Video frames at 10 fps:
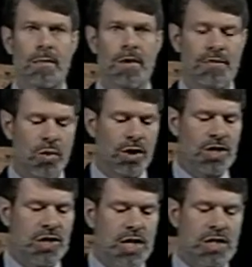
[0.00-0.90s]
Before
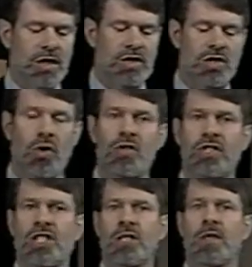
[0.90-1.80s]
discussing the solar
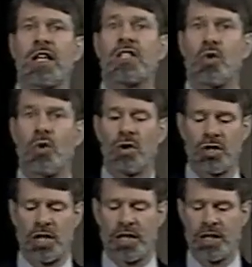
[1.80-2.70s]
system and its
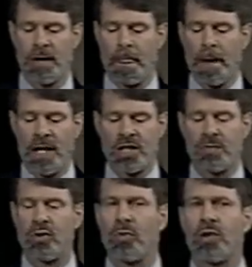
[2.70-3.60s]
origins, it's
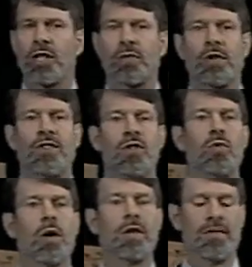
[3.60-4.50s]
appropriate to review
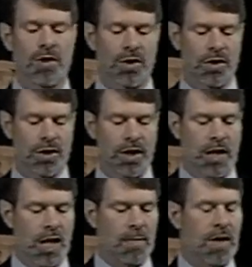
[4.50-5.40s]
what we've learned
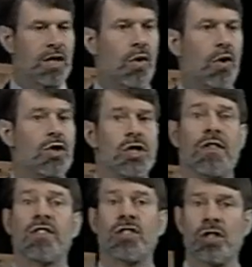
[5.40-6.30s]
about the origin
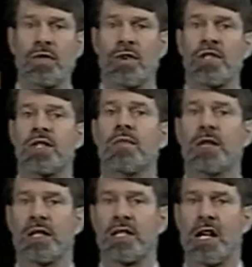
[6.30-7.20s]
of the universe
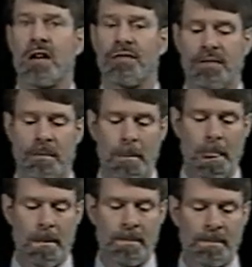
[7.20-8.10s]
itself.
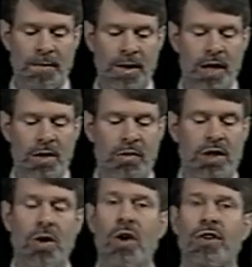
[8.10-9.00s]

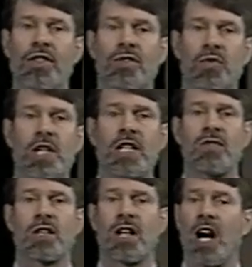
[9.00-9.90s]
Recall that three
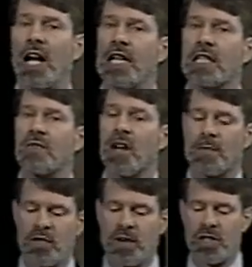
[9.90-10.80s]
different kinds of
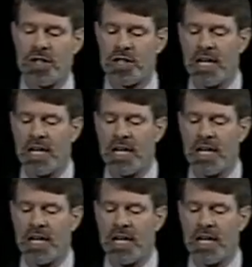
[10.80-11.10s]
observations